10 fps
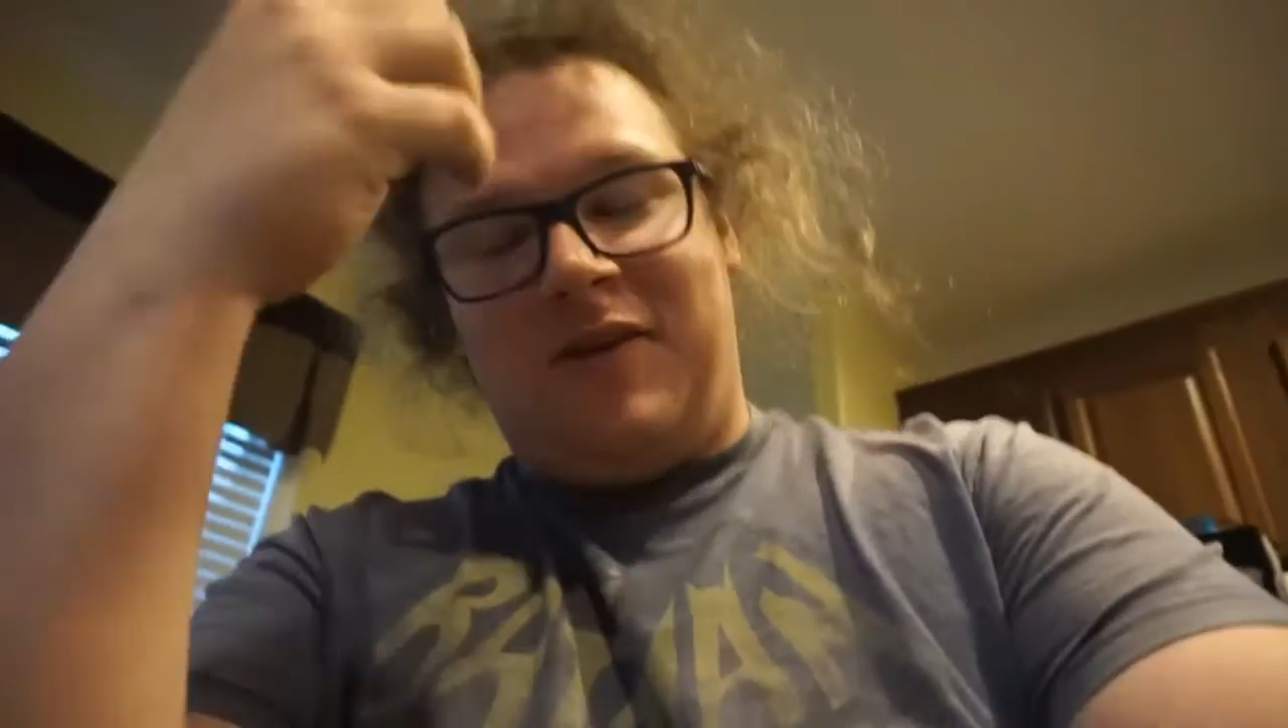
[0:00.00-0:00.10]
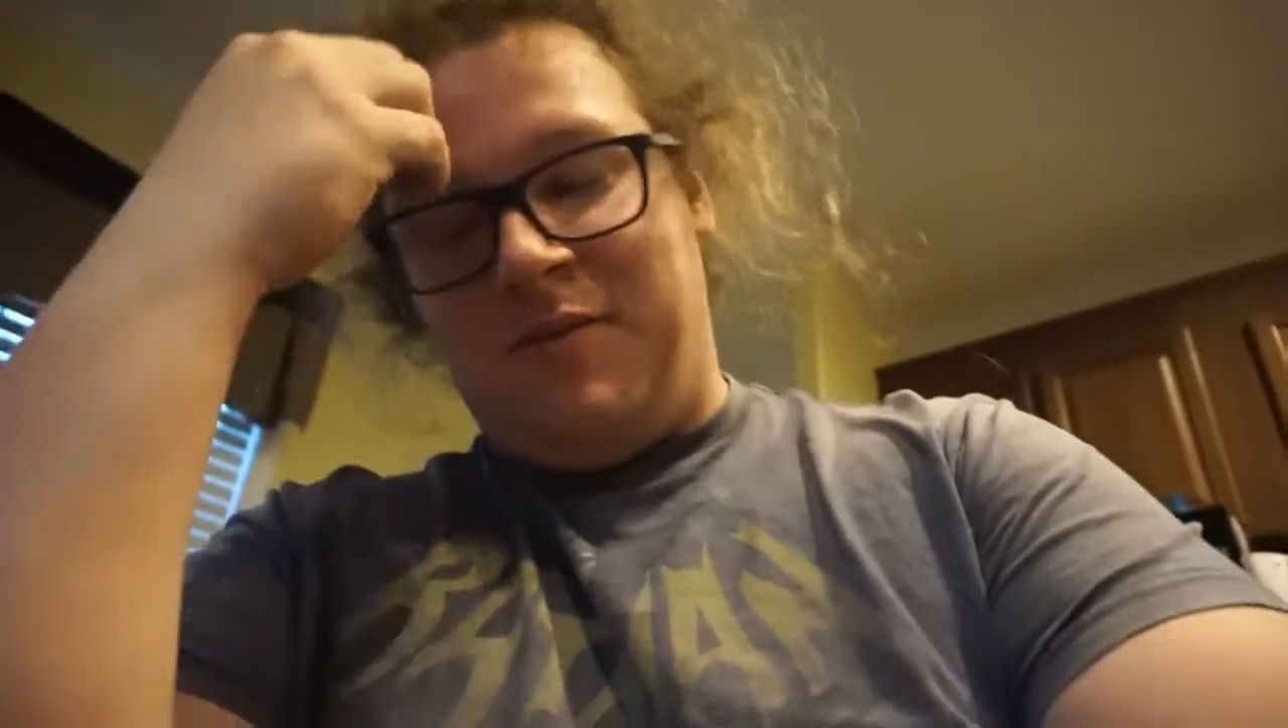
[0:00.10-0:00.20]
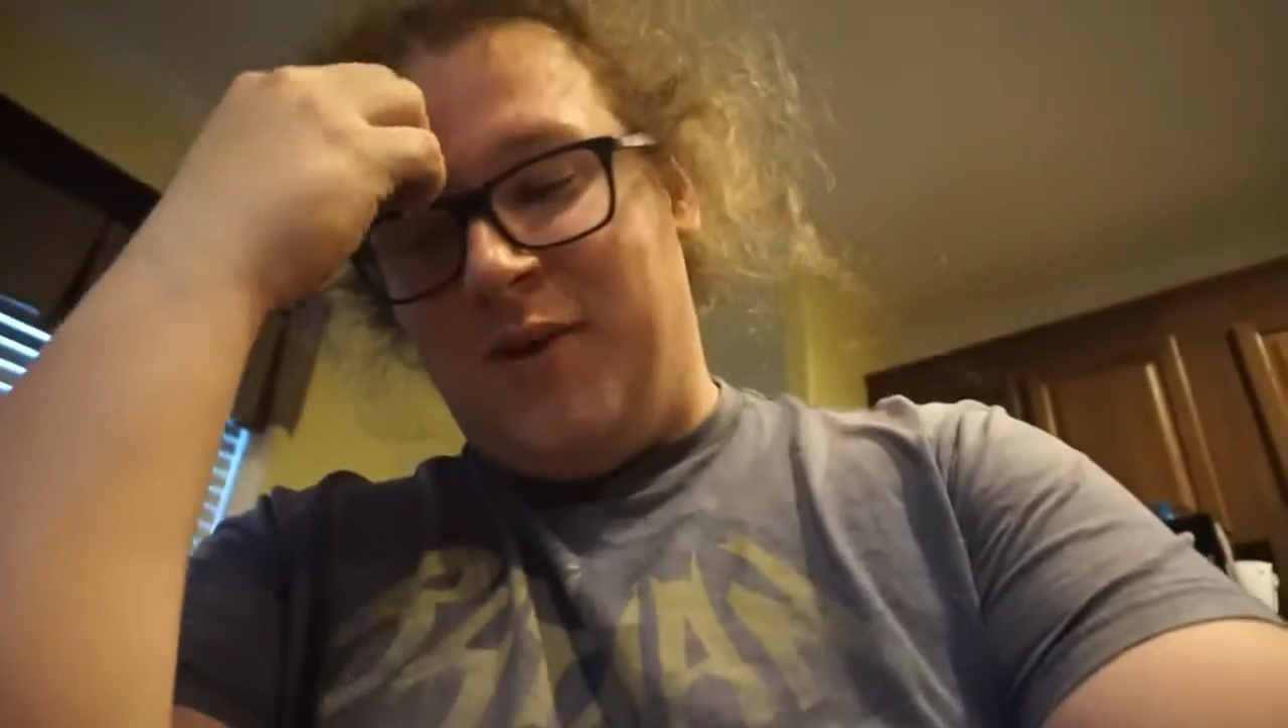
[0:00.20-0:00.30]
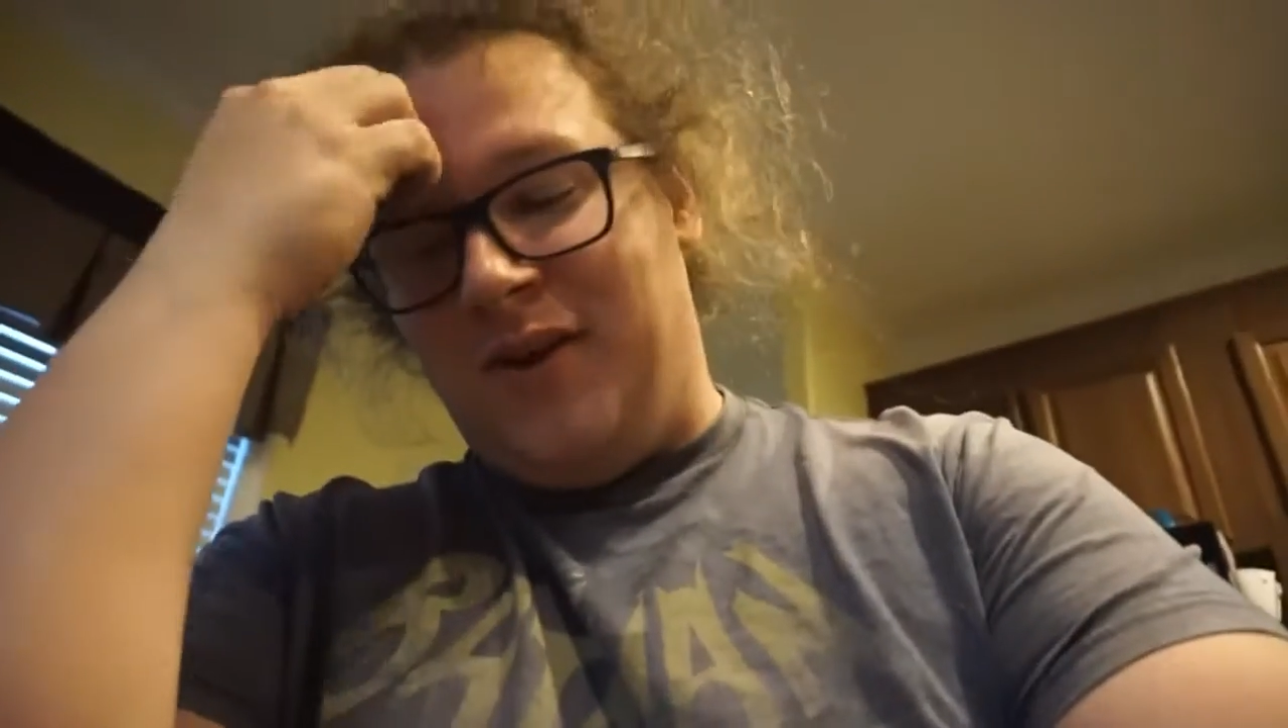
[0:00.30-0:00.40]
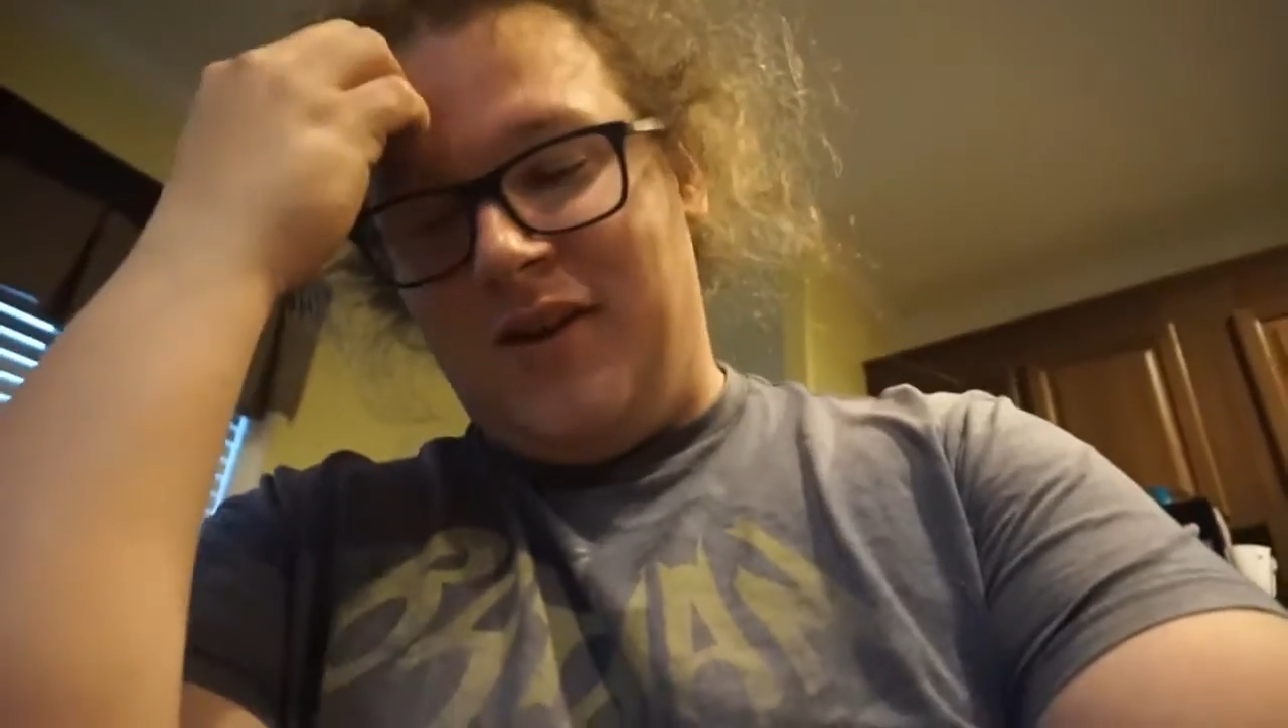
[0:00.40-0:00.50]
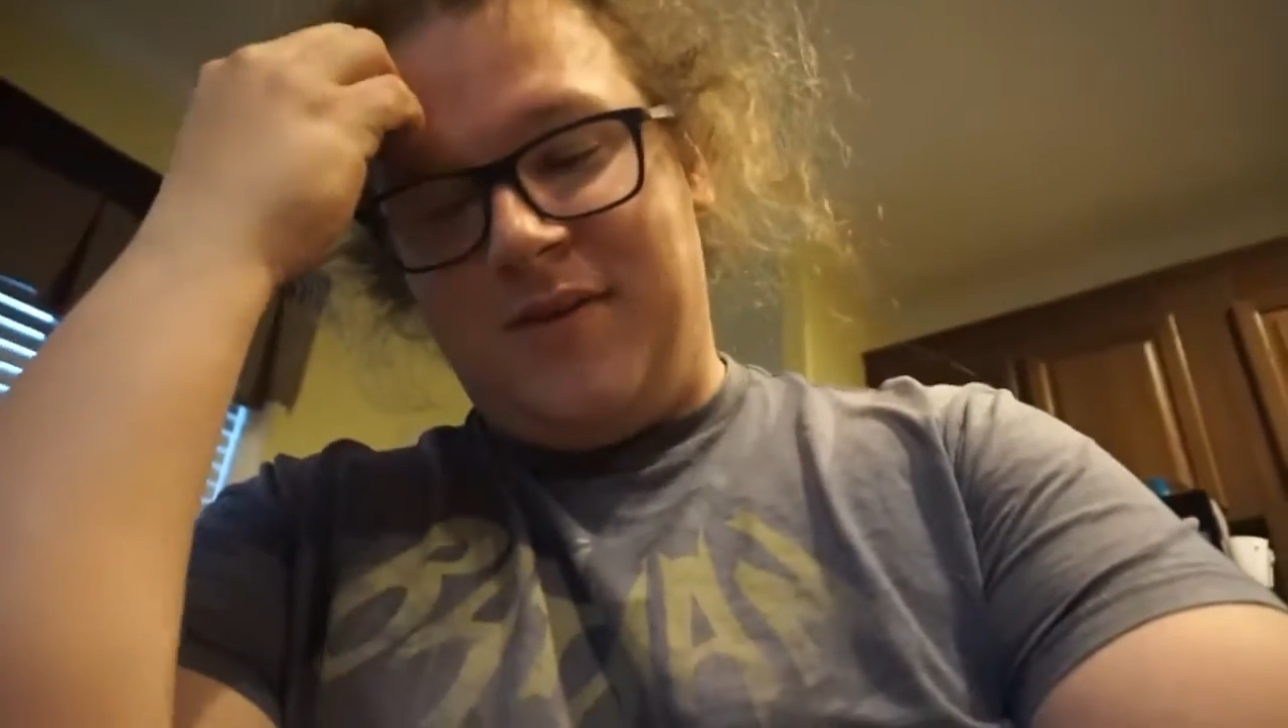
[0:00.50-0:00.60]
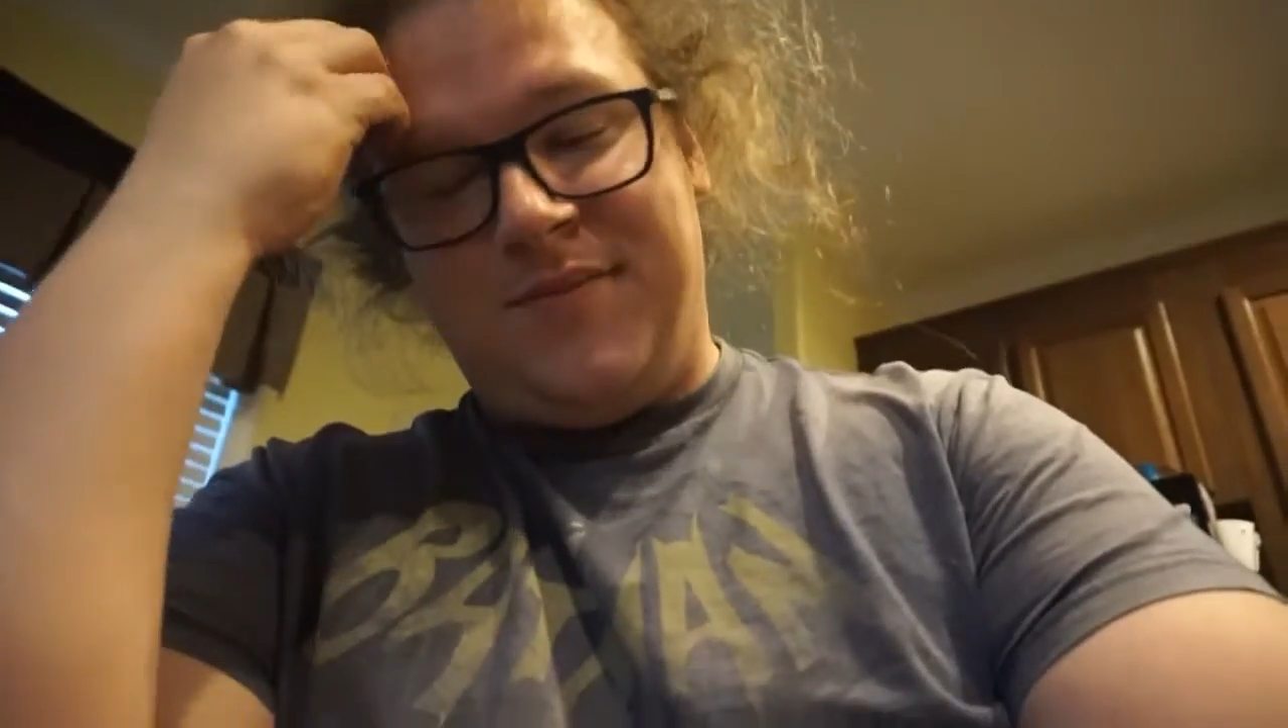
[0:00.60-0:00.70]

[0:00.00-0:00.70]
But